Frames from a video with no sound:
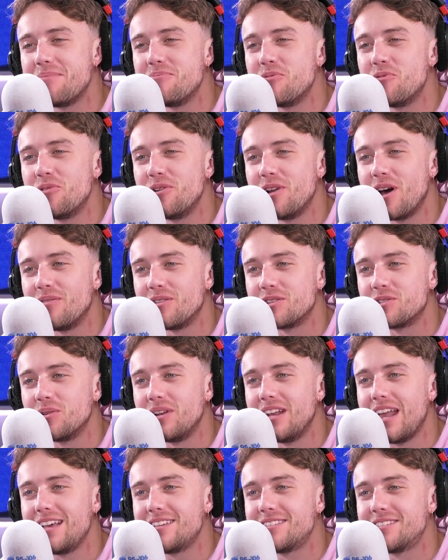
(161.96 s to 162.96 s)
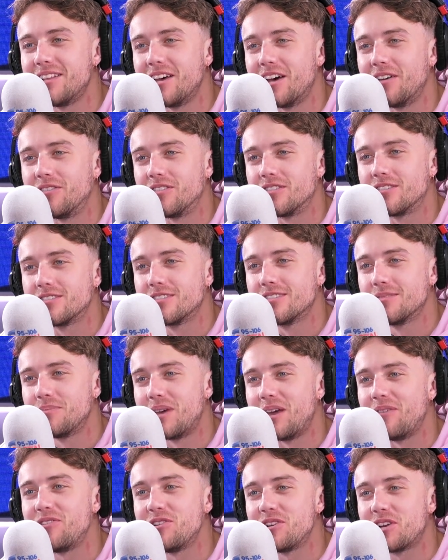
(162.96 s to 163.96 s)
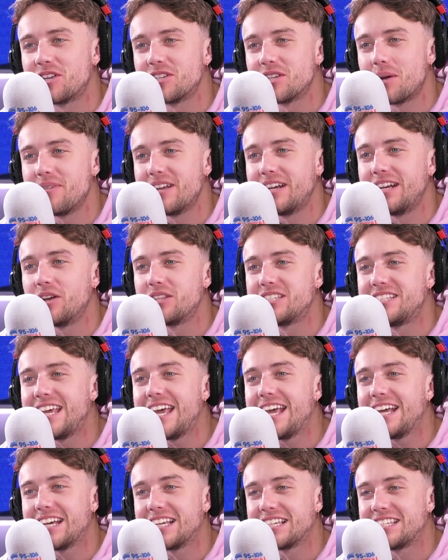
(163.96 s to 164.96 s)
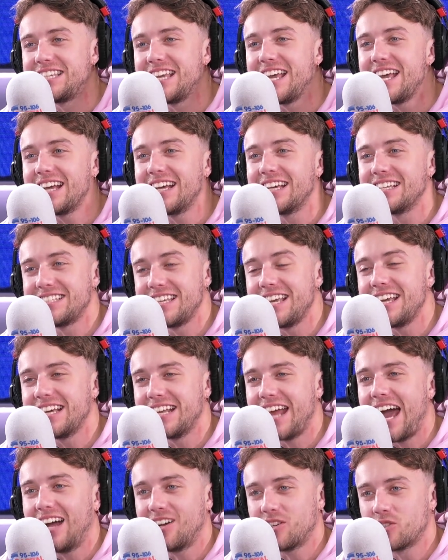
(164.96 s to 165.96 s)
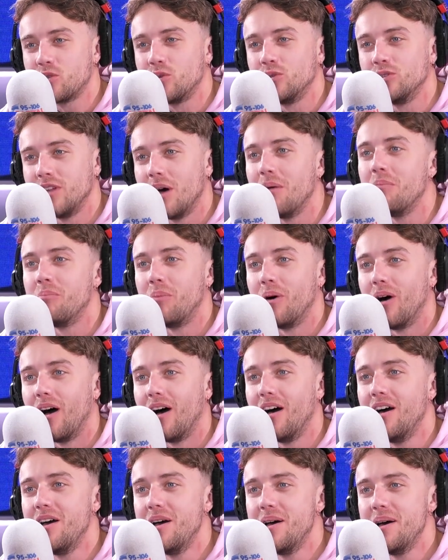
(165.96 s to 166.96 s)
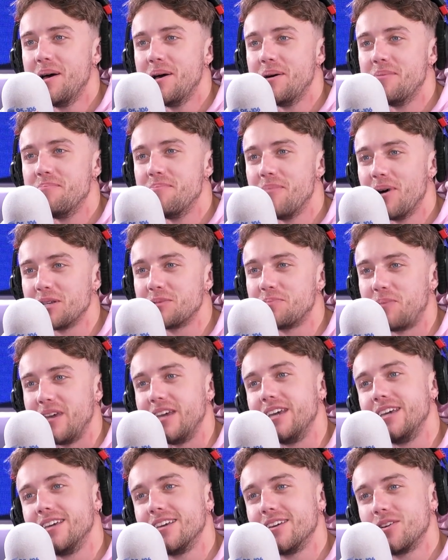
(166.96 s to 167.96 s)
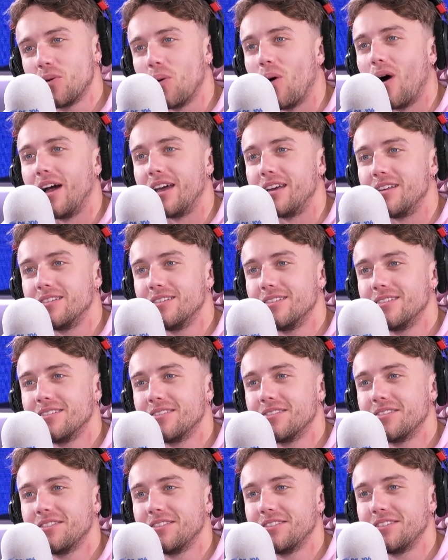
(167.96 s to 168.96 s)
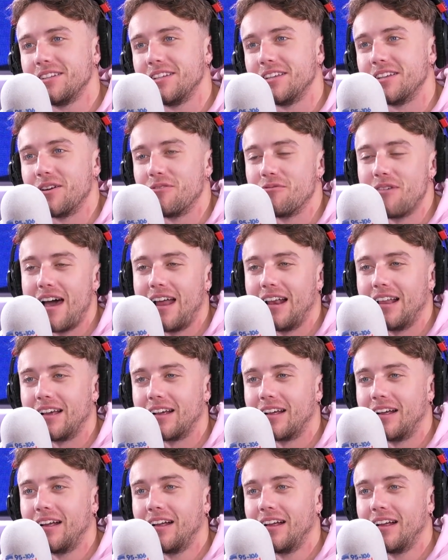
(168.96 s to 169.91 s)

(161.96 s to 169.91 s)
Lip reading: more nervous or less nervous because I mean, seeing an actual number must be quite, rattling.